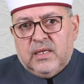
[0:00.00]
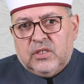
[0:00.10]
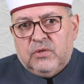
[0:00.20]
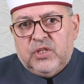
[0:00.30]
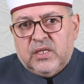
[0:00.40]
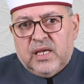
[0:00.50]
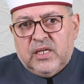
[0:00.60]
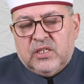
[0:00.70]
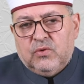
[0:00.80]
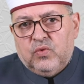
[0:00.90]

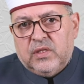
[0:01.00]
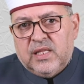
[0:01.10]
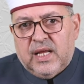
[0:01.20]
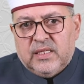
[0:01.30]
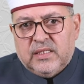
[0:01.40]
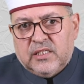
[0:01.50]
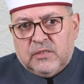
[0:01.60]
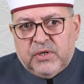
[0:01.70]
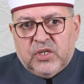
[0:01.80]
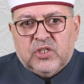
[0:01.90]
communication with, that is,
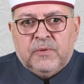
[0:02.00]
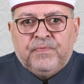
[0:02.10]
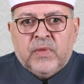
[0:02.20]
speech.